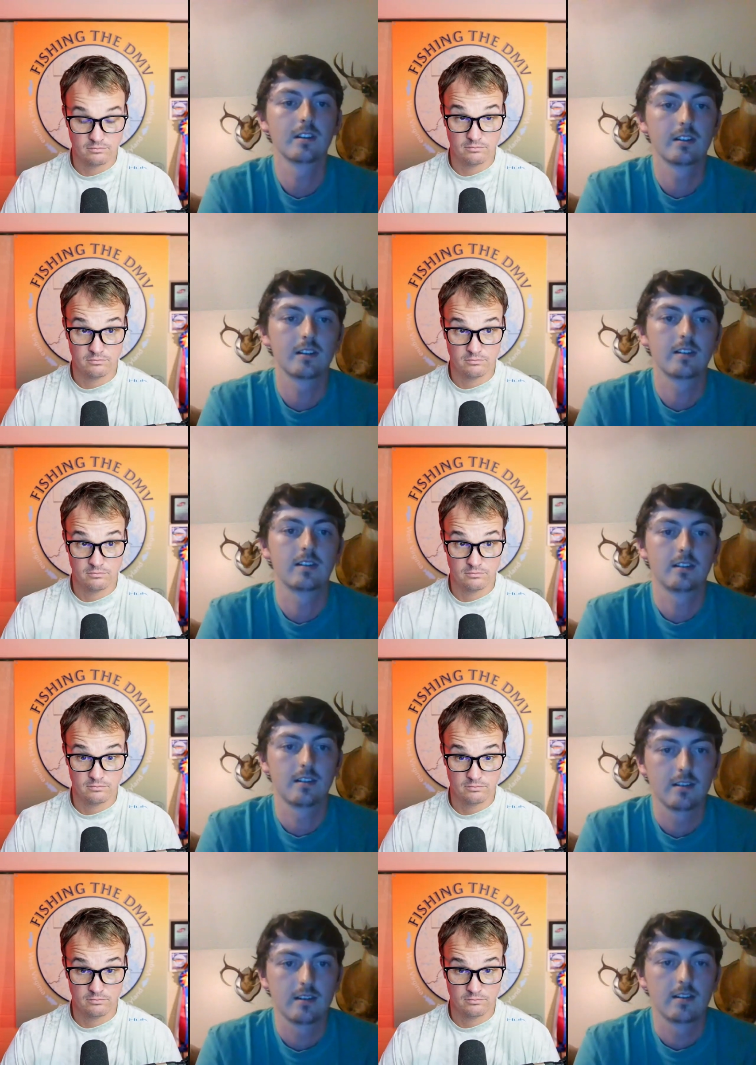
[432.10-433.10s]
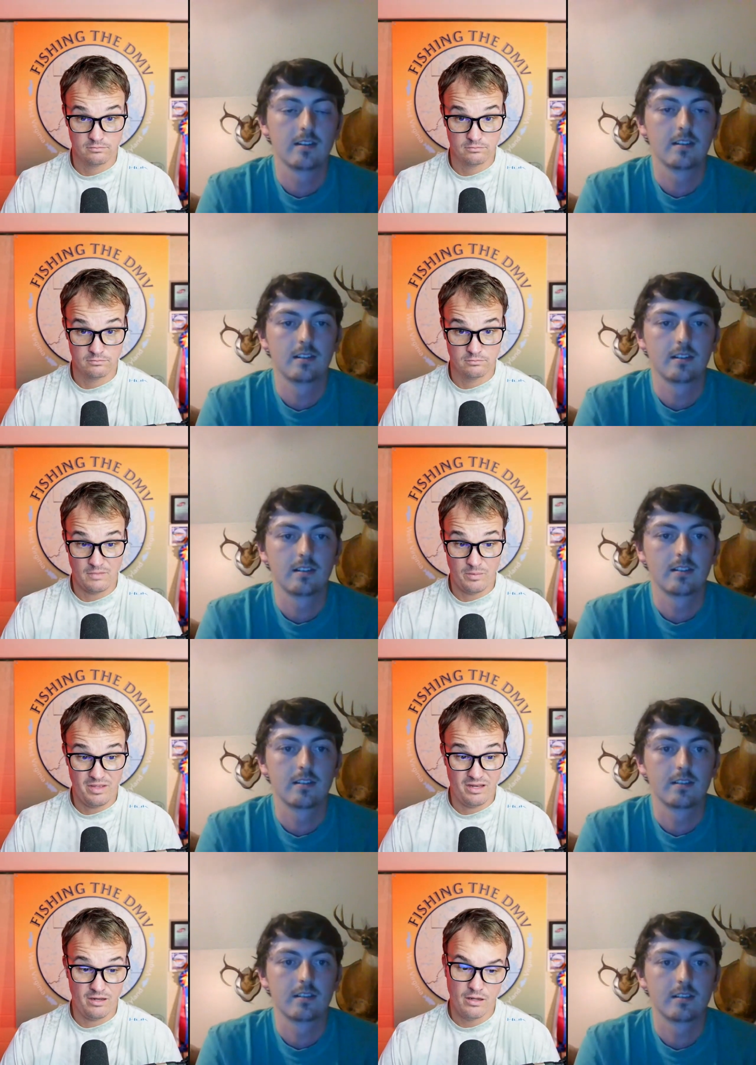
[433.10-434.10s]

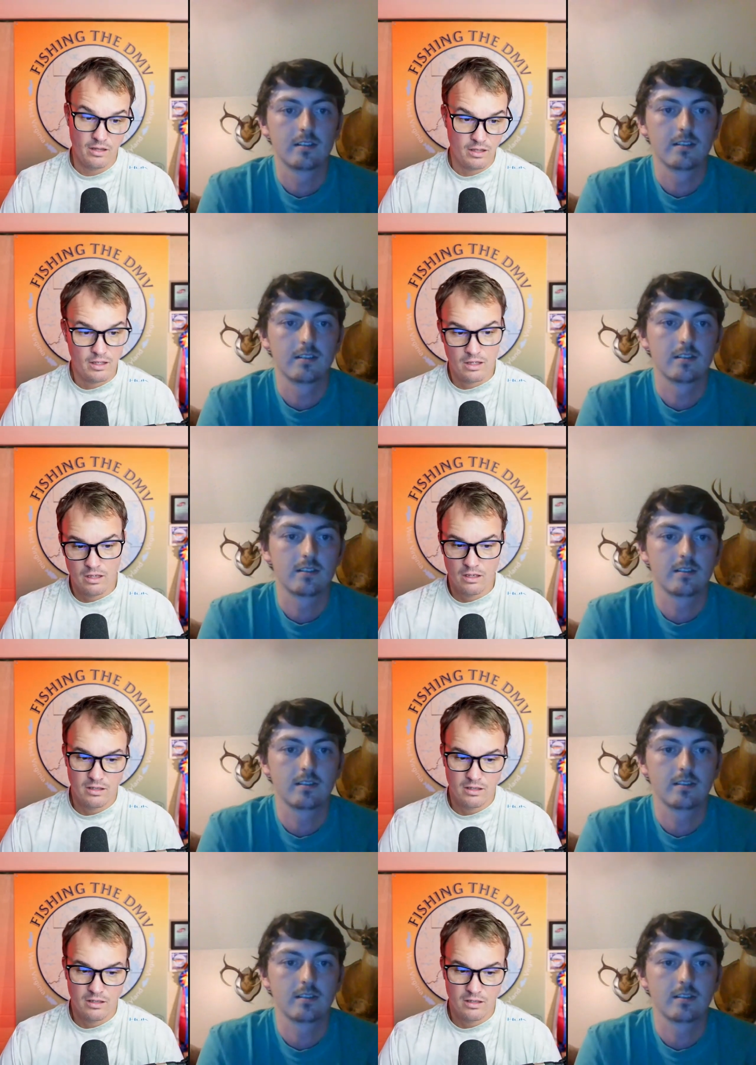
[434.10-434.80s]
[no speech]